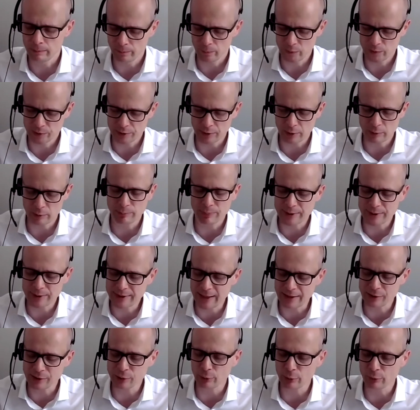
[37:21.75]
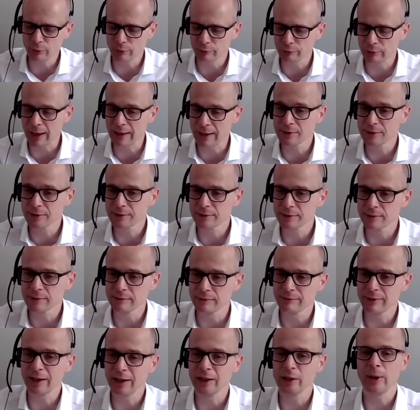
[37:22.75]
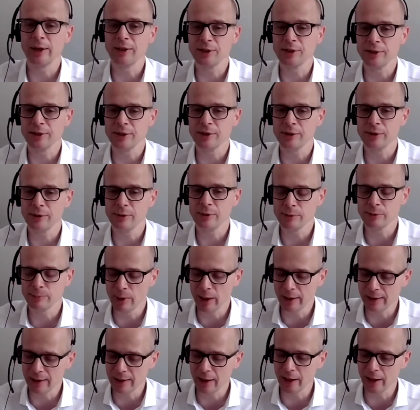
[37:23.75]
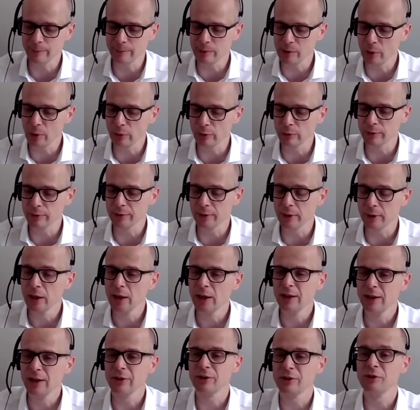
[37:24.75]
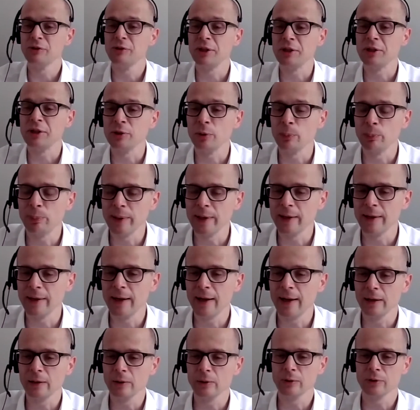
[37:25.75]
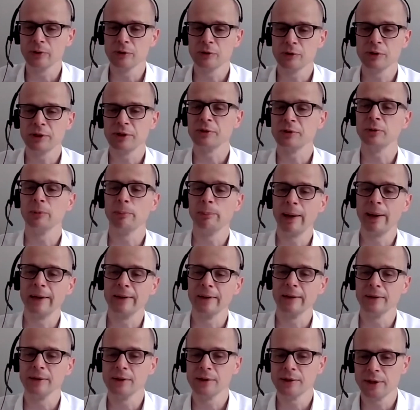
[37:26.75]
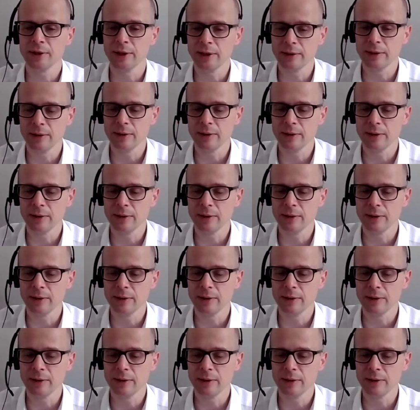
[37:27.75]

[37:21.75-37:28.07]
So potential threats and valuation issues might lie beyond the traditional P&L or the traditional balance sheet.